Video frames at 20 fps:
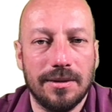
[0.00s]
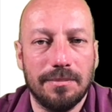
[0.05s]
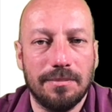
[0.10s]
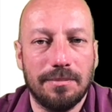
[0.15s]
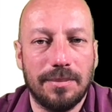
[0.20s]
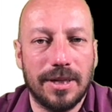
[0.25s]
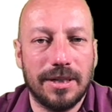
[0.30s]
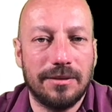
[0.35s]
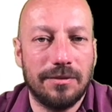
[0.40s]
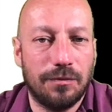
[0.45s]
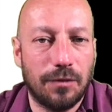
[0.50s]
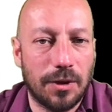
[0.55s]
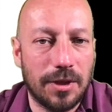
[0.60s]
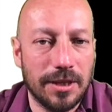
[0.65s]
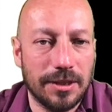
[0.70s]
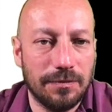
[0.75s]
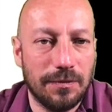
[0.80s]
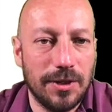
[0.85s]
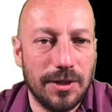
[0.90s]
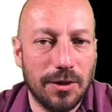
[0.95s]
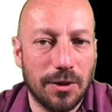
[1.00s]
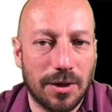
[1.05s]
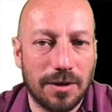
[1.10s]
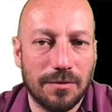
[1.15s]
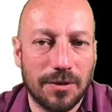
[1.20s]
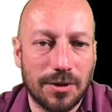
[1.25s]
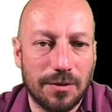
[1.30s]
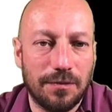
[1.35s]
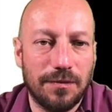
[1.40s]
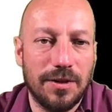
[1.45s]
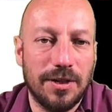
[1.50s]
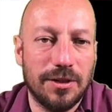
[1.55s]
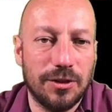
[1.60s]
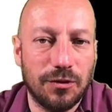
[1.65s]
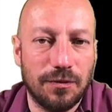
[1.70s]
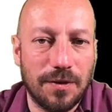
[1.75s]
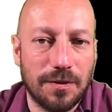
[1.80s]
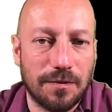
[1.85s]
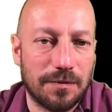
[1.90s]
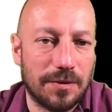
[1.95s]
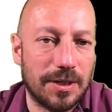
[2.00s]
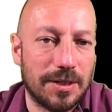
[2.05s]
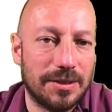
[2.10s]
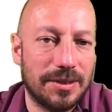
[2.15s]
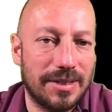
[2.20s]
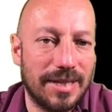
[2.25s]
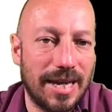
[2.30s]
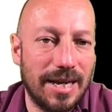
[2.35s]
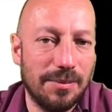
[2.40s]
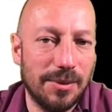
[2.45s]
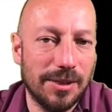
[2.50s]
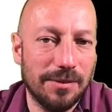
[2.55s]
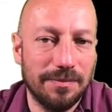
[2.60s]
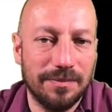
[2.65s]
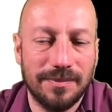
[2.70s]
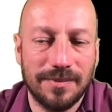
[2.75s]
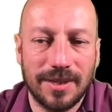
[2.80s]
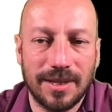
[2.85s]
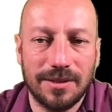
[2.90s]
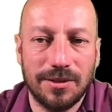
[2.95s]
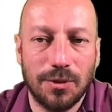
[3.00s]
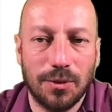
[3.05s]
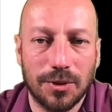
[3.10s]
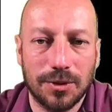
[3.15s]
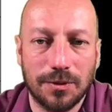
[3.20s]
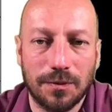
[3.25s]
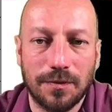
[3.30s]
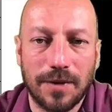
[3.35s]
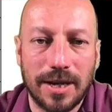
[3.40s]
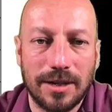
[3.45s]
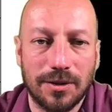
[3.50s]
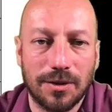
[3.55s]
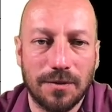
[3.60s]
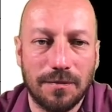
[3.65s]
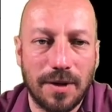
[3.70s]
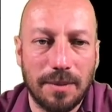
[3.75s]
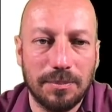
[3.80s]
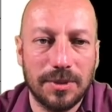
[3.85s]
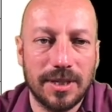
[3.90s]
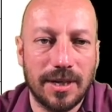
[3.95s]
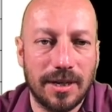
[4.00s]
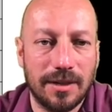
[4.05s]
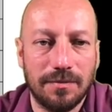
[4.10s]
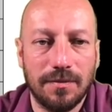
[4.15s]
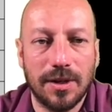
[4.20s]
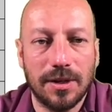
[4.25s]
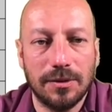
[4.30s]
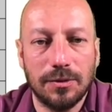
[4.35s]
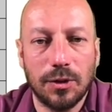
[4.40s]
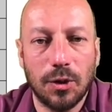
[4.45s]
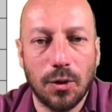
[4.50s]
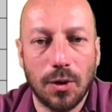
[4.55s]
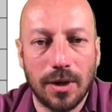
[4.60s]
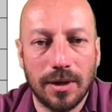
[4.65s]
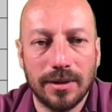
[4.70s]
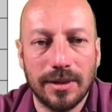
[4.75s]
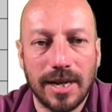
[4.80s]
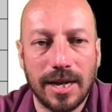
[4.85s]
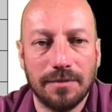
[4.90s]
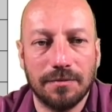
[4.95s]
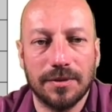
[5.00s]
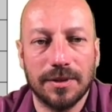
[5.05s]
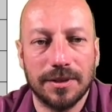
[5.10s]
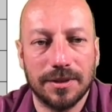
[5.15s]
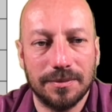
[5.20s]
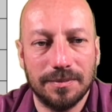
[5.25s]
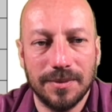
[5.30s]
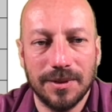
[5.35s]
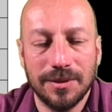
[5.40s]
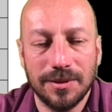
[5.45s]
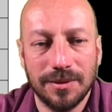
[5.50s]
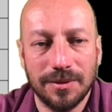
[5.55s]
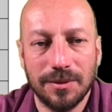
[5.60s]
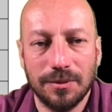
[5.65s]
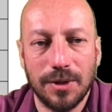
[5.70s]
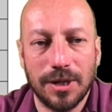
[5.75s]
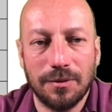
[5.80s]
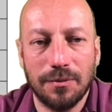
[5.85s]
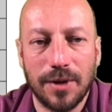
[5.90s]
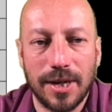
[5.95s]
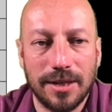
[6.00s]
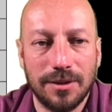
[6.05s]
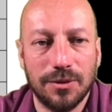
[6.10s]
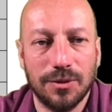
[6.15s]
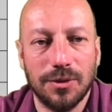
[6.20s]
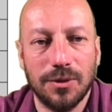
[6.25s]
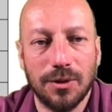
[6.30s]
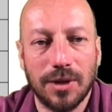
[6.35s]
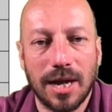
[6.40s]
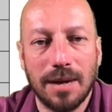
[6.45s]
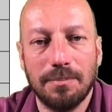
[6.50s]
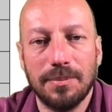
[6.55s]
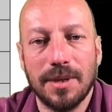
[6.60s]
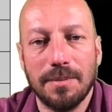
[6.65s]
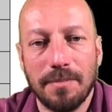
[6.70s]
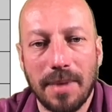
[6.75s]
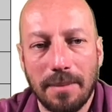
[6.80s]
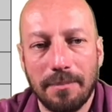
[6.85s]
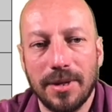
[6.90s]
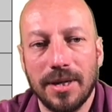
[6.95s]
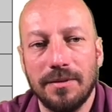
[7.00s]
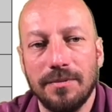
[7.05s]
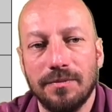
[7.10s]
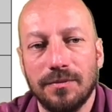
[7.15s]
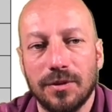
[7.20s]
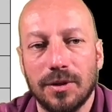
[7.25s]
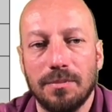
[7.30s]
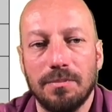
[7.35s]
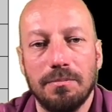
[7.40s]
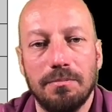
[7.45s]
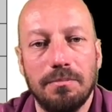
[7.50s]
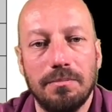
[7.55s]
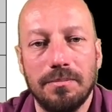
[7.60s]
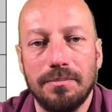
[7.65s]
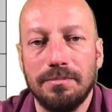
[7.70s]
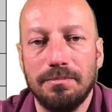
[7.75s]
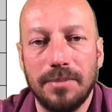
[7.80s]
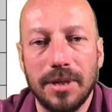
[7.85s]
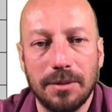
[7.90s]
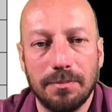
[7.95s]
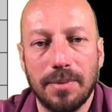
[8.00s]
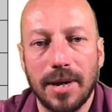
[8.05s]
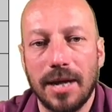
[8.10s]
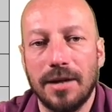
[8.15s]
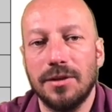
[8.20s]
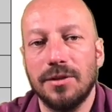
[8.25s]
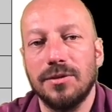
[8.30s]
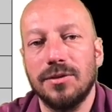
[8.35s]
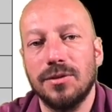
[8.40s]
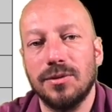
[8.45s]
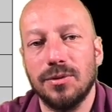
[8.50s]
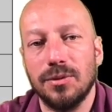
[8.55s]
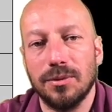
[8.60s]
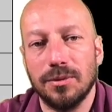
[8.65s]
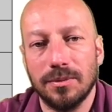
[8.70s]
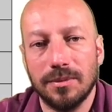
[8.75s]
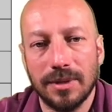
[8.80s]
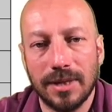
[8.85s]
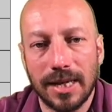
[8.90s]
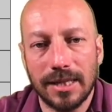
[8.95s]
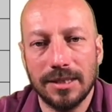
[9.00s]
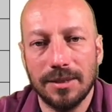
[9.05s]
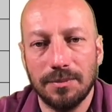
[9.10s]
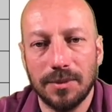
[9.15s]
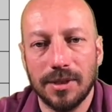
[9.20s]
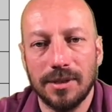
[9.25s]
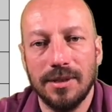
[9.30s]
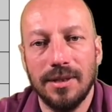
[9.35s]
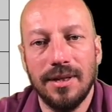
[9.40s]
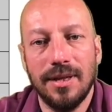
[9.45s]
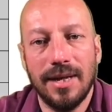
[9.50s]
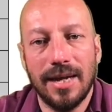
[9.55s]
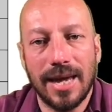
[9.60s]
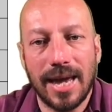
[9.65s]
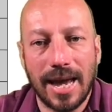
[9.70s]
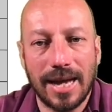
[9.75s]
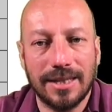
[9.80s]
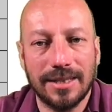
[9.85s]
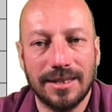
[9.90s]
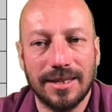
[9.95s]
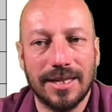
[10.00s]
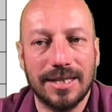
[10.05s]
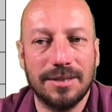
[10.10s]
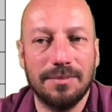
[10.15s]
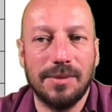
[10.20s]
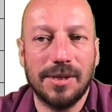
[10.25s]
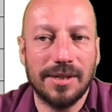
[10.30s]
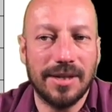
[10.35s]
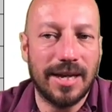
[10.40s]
But for this video, I want to finish with this table that you also find on the website, where you have a quick way to look up the mapping from bit patterns to decimal, hexadecimal,